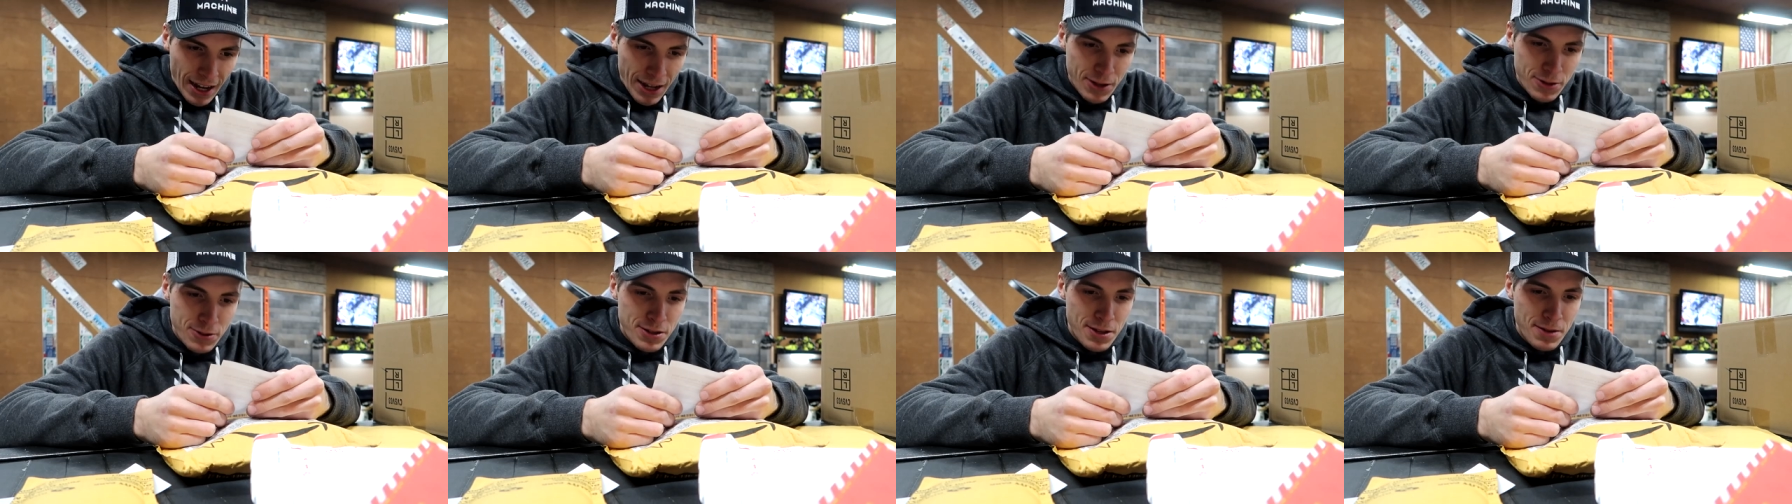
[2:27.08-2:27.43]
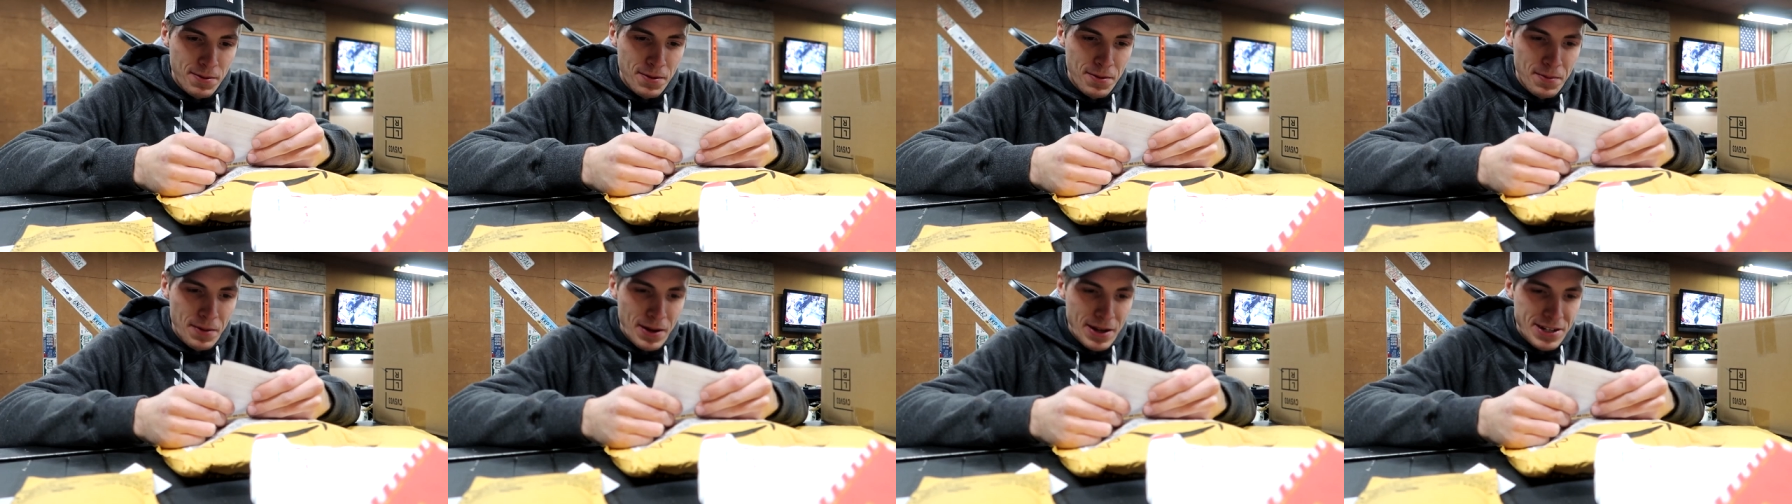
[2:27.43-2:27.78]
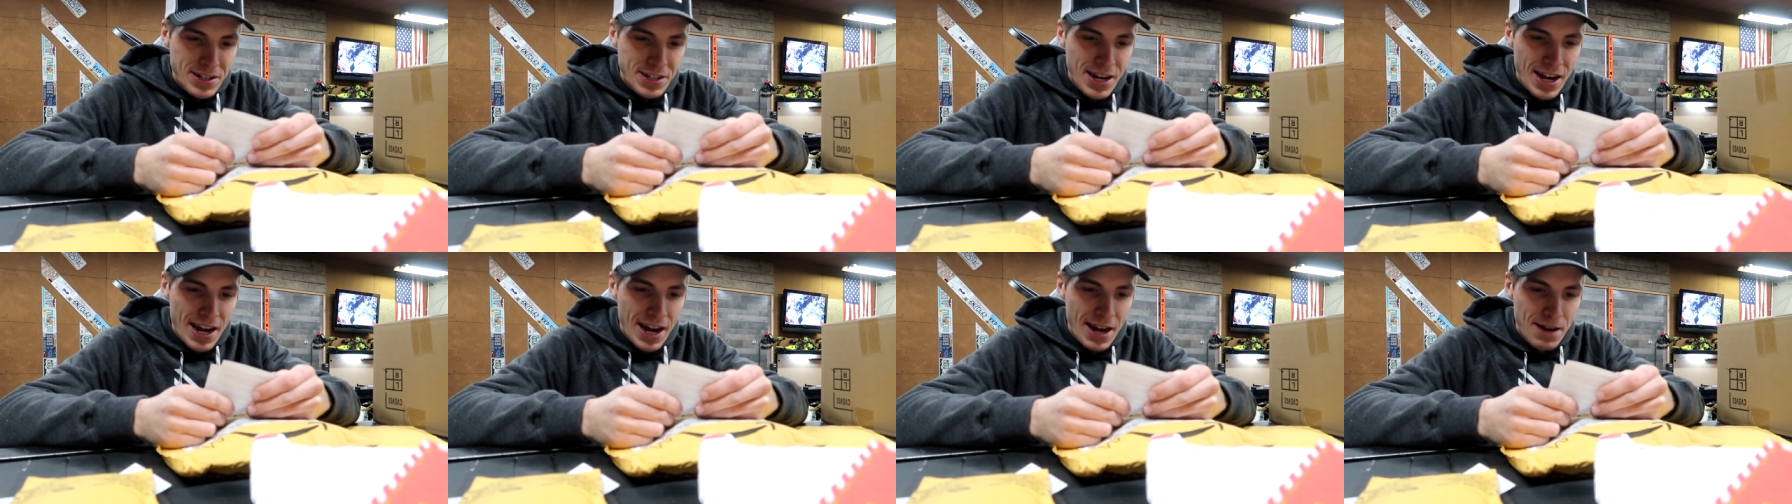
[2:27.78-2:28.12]
I use them in my
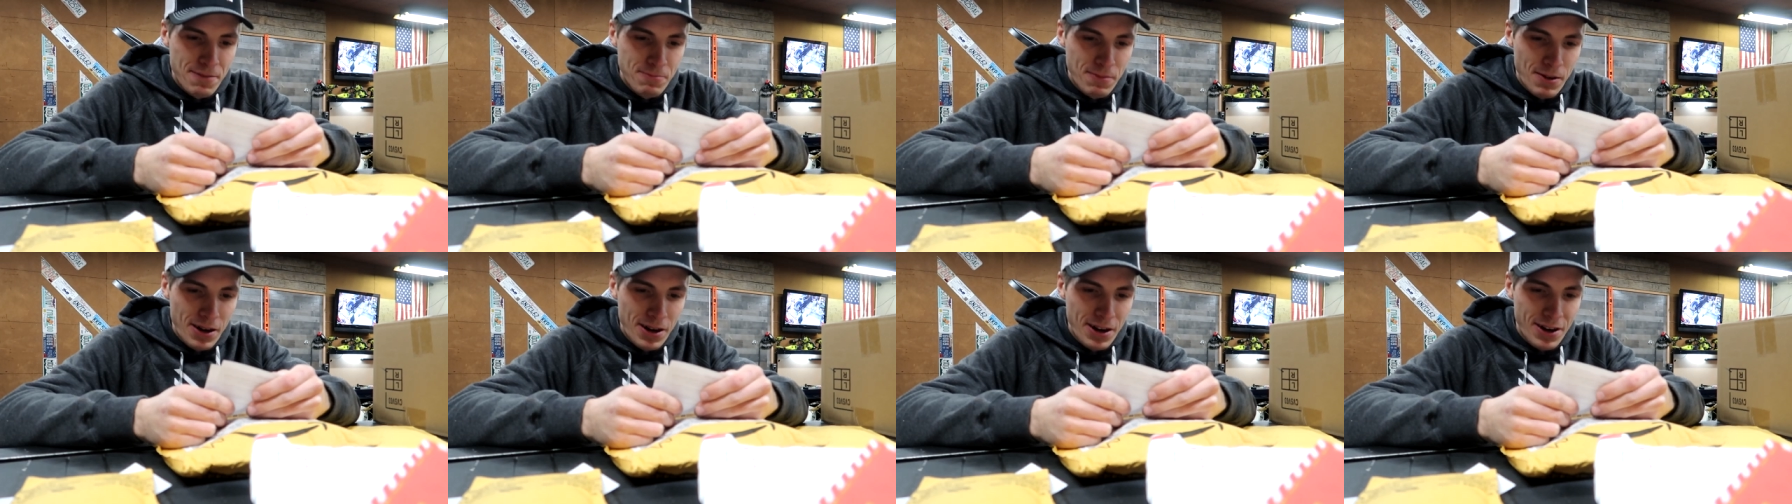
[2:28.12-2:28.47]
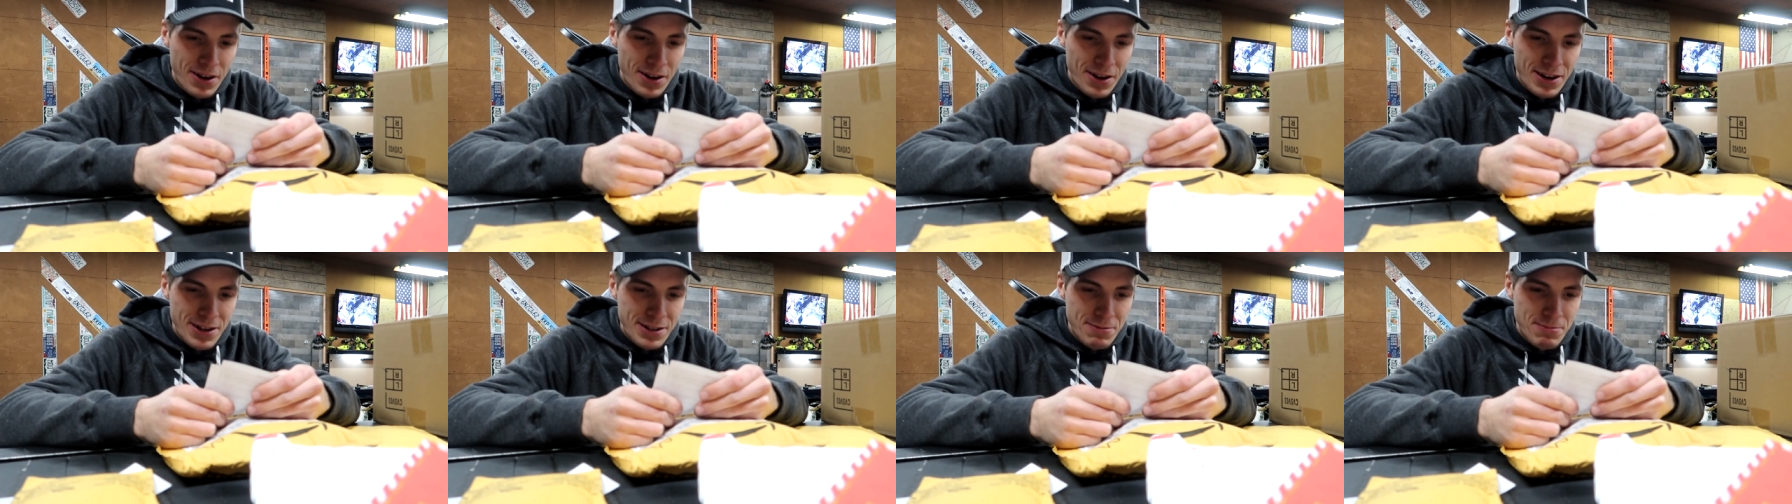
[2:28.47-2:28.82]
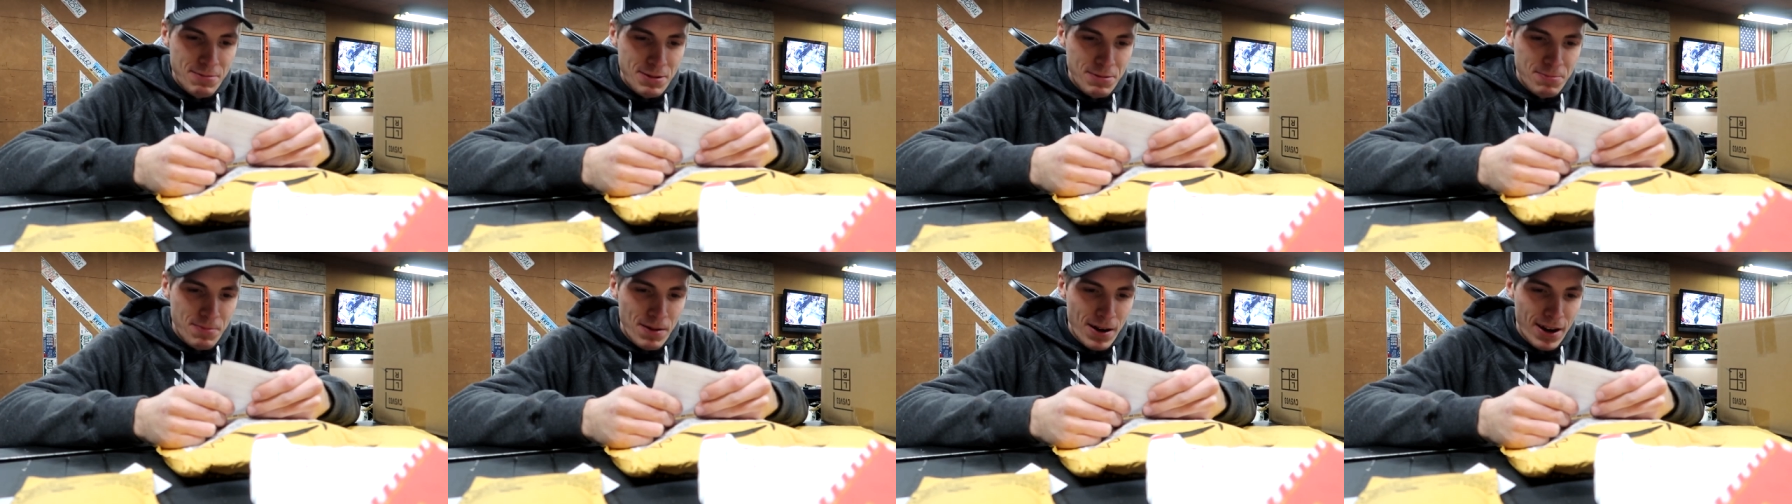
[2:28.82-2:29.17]
shop. Merry
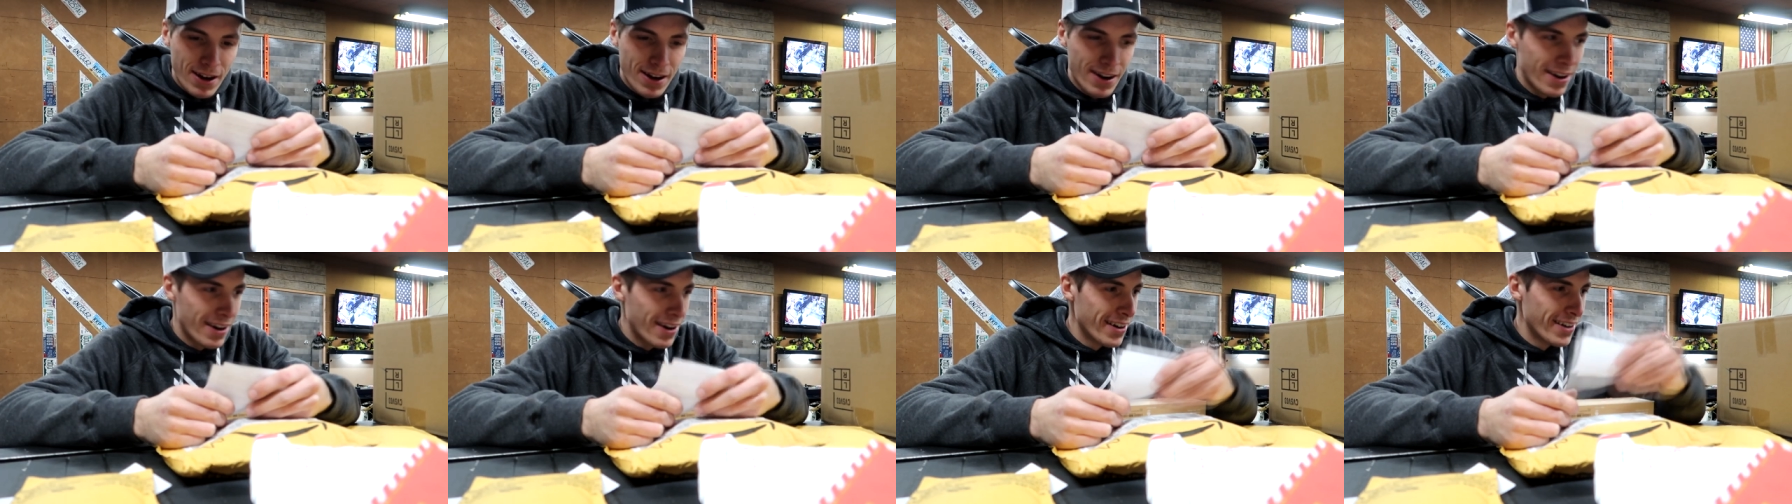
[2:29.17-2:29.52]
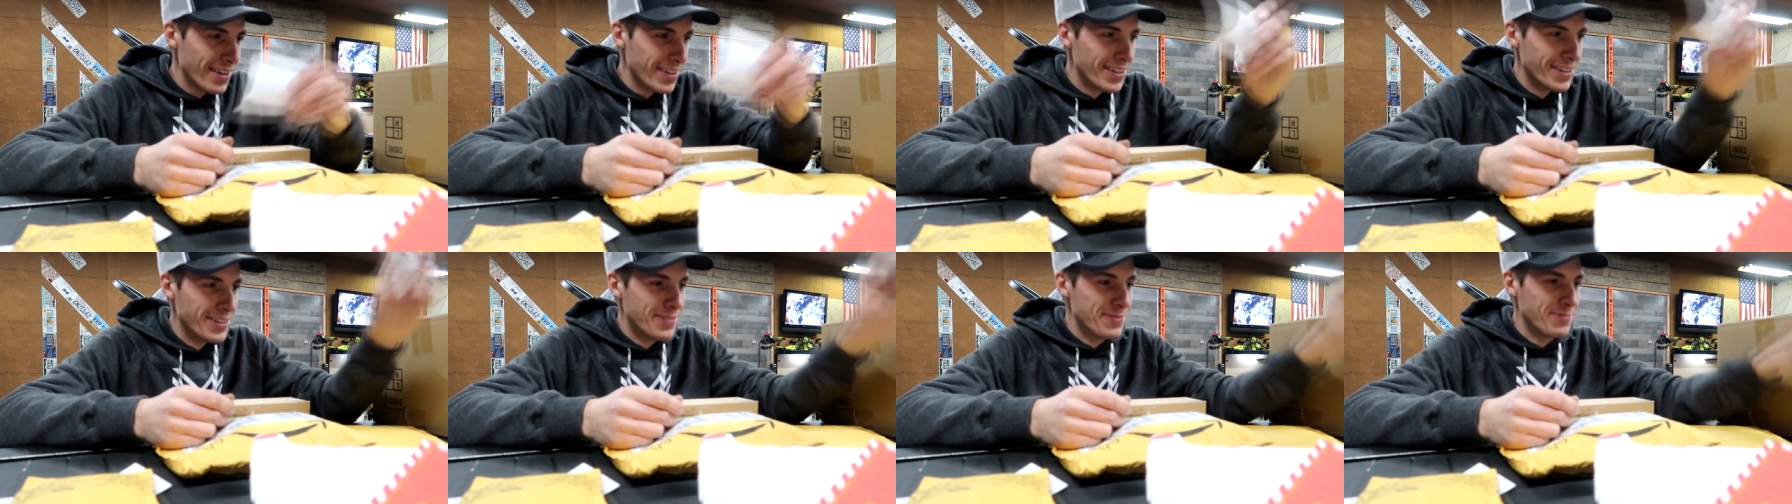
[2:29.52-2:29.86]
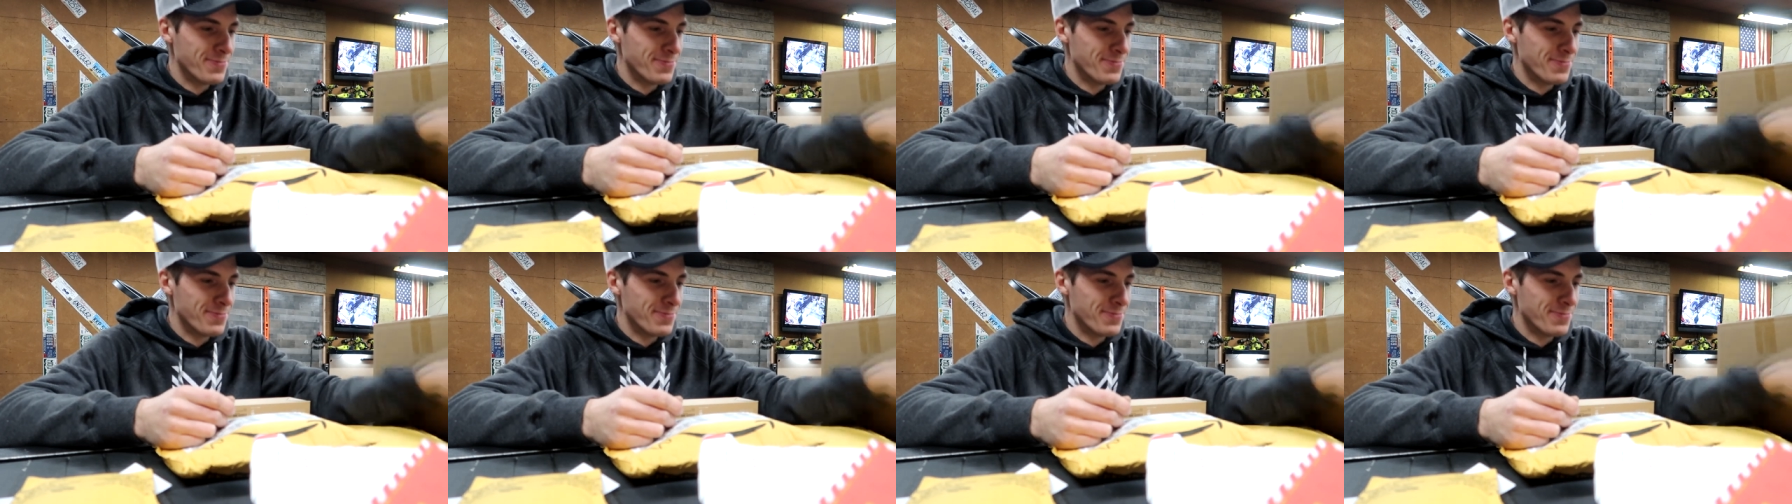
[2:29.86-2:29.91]
Christmas, Brett Carl.